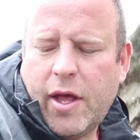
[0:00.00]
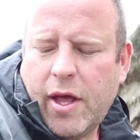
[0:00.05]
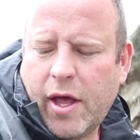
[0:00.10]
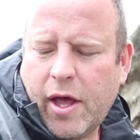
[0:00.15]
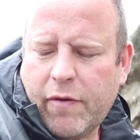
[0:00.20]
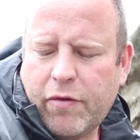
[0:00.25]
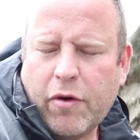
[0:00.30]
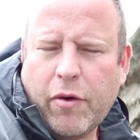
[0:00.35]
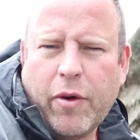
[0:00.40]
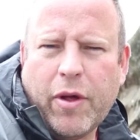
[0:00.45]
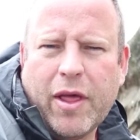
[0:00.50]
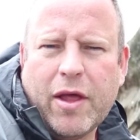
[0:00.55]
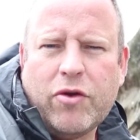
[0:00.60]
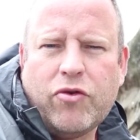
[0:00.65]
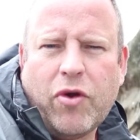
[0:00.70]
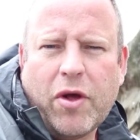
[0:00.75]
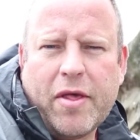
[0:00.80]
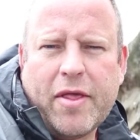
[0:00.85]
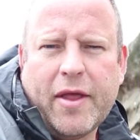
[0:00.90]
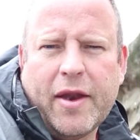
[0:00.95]
I'm not really
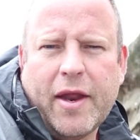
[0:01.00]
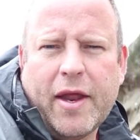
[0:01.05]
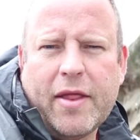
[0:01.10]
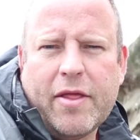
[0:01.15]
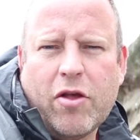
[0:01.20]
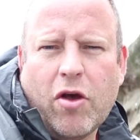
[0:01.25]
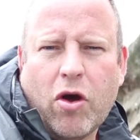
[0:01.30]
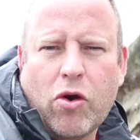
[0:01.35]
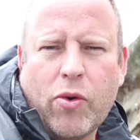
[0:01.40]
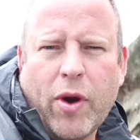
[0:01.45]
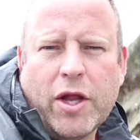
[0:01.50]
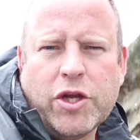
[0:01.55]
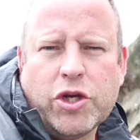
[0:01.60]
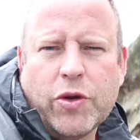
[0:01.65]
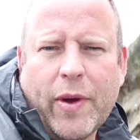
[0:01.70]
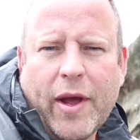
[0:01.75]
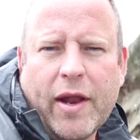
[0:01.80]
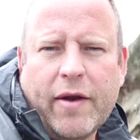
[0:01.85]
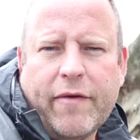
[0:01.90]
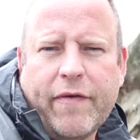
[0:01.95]
interested in sort of
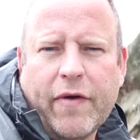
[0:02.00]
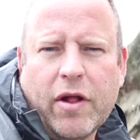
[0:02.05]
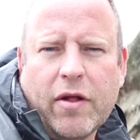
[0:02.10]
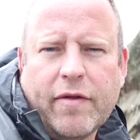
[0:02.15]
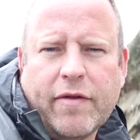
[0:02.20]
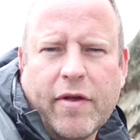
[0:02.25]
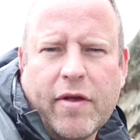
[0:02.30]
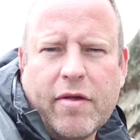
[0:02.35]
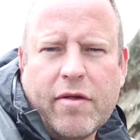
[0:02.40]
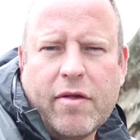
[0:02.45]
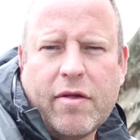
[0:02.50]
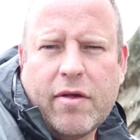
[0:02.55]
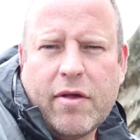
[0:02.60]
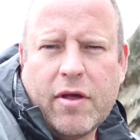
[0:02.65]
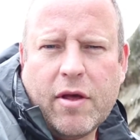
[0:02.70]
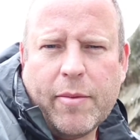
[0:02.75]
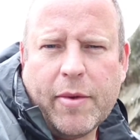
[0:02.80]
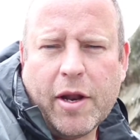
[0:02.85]
graduated filters. I